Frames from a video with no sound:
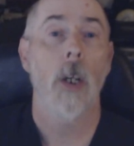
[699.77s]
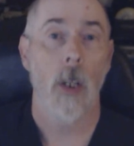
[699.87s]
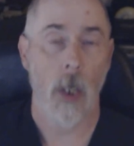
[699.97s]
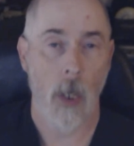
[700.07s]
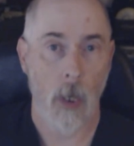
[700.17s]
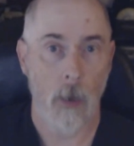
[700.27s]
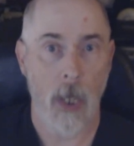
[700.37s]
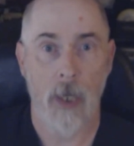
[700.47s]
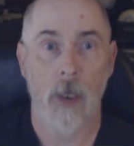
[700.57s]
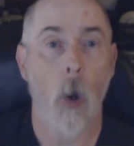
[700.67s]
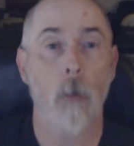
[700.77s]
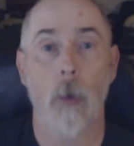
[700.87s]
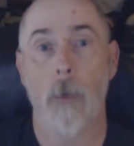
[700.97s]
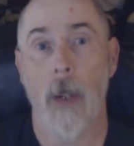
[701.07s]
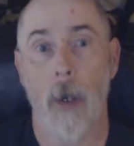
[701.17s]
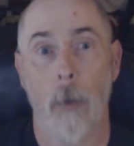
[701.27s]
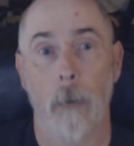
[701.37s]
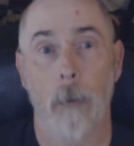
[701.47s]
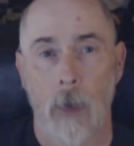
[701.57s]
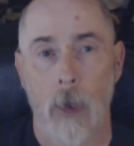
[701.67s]
and go from there.
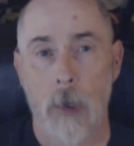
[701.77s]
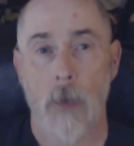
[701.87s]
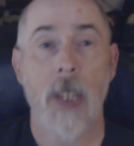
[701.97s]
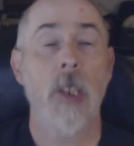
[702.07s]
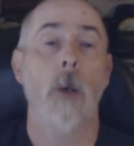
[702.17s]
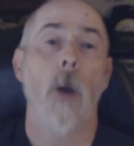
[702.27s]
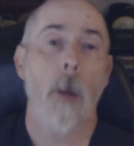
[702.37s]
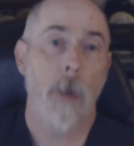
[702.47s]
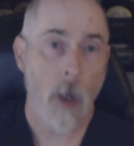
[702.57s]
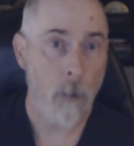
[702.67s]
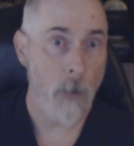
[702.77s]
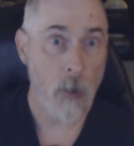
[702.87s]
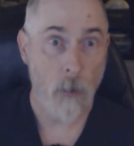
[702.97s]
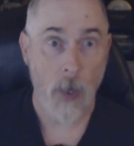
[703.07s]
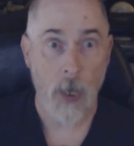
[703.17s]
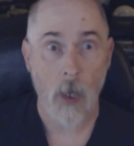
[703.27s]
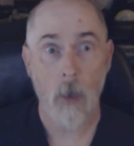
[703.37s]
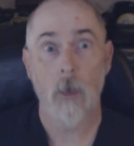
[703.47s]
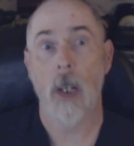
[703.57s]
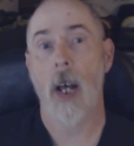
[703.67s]
So that's going to wrap it up for this video.
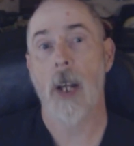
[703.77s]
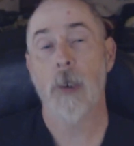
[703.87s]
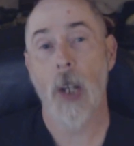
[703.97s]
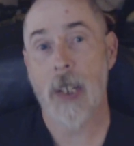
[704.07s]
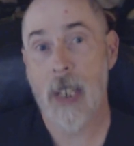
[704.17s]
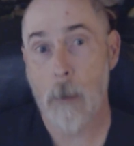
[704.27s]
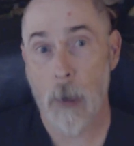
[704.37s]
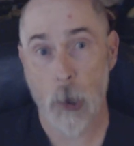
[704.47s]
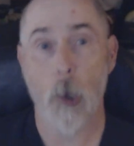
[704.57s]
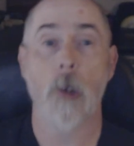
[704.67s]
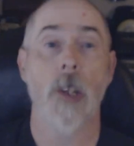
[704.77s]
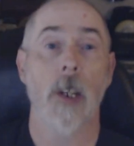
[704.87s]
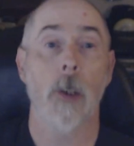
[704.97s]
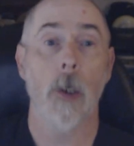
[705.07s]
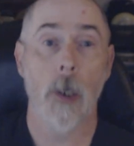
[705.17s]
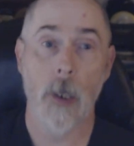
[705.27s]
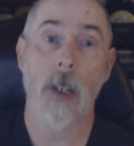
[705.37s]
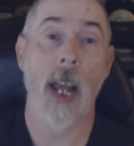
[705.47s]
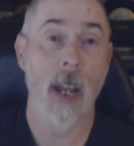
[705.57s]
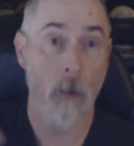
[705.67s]
I tried to keep it as short as I could. I
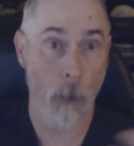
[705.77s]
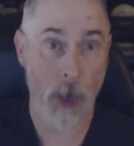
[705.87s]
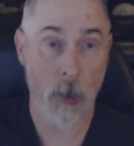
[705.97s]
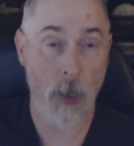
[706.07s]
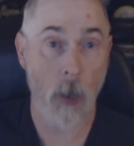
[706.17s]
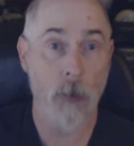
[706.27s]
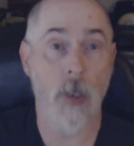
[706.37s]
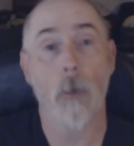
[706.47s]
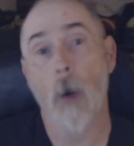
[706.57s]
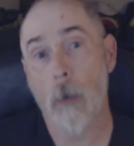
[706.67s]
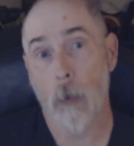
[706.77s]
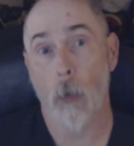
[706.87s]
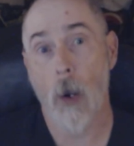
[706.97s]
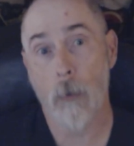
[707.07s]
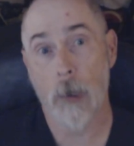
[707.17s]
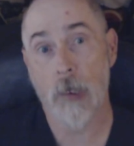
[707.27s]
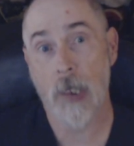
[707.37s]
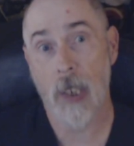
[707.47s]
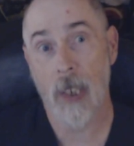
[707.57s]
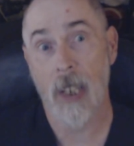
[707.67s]
have a bunch of notes that I'm
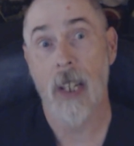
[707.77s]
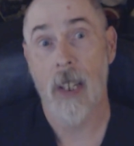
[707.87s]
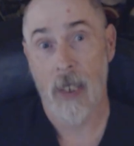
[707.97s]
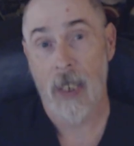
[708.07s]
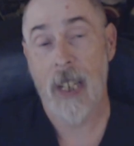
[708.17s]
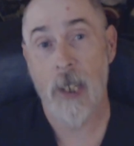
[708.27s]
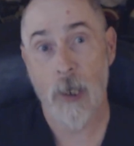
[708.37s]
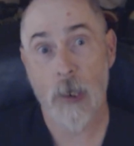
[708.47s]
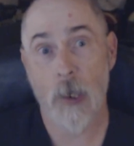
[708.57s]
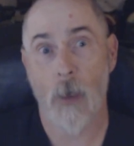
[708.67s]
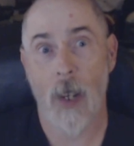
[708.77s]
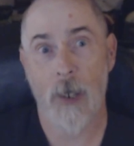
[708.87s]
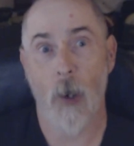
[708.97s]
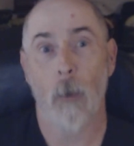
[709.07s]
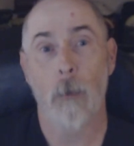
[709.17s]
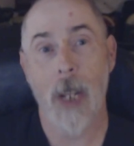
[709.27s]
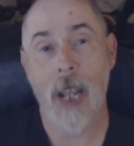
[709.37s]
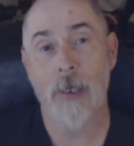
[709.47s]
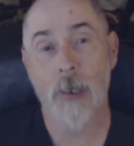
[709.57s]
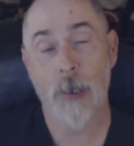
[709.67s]
referencing here so that I don't
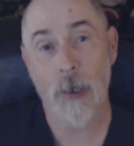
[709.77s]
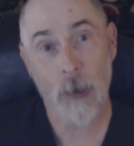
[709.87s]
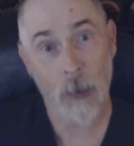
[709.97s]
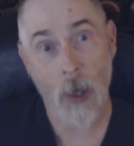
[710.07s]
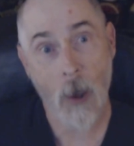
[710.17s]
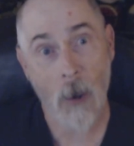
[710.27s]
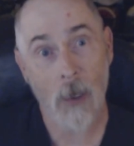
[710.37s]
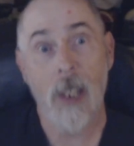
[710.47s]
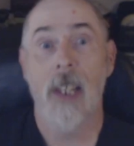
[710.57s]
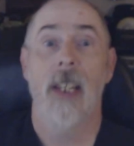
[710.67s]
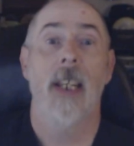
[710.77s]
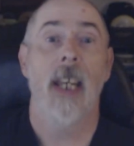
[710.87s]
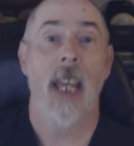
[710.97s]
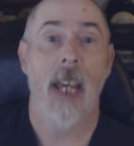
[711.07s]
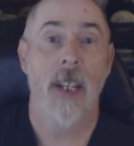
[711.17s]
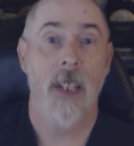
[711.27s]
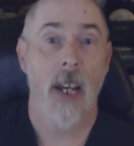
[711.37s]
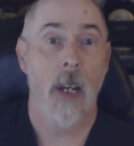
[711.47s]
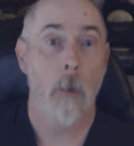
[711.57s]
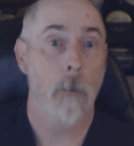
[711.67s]
meander too long. And
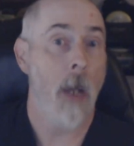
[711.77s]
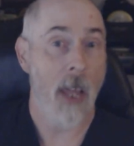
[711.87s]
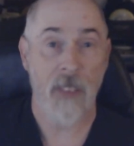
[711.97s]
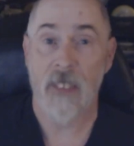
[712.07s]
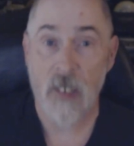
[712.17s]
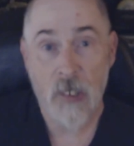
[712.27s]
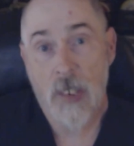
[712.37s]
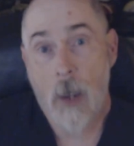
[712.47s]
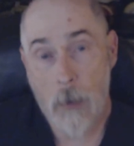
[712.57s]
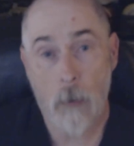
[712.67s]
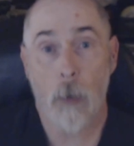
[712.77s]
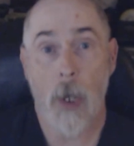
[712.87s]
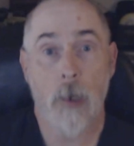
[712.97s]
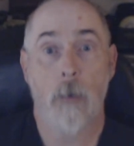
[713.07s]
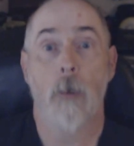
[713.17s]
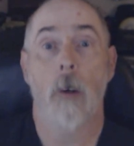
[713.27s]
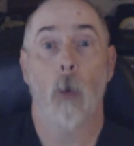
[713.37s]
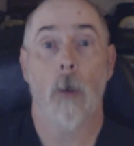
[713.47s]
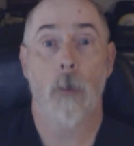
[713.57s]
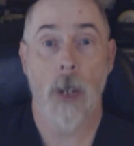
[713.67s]
I think this is enough information for everyone
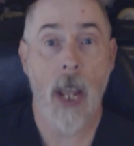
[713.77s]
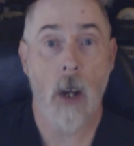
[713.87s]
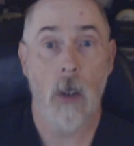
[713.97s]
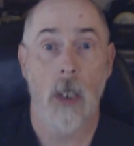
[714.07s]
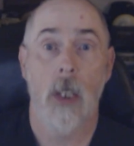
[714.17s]
for now.